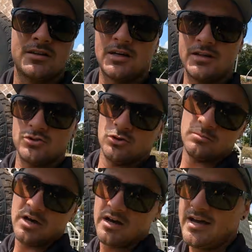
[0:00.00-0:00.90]
Cut the
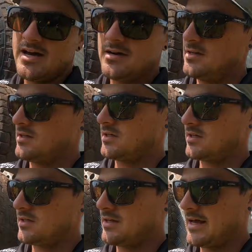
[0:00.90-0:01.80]
drawbar out.
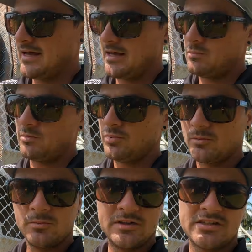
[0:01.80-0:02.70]
I'm
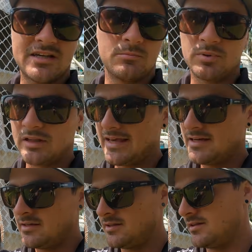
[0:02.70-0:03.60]
probably just gonna
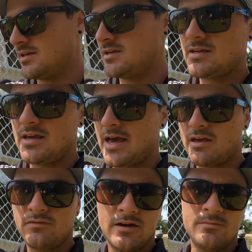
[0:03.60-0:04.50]
plate the
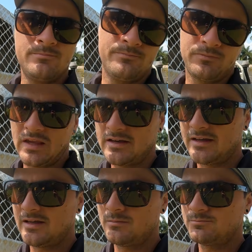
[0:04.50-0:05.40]
A-frame.
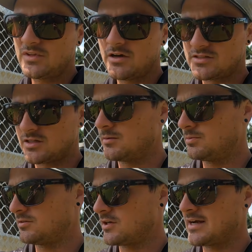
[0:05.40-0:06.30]
There is a
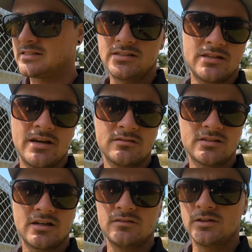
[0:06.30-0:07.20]
couple of cracks in there and
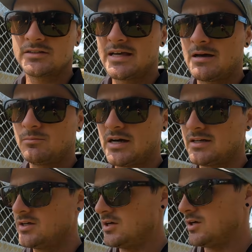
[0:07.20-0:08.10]
stuff like that,
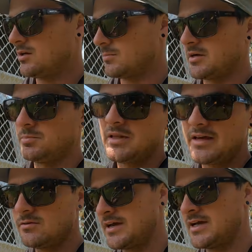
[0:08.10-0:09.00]
but I'm gonna
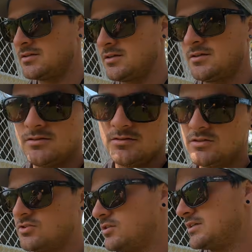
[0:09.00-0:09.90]
plate around
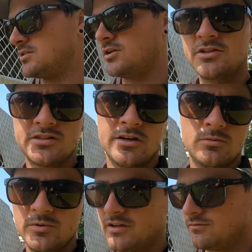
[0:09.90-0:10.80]
the sides of those to
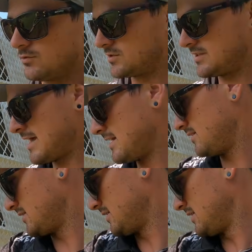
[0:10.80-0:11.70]
help reinforce that.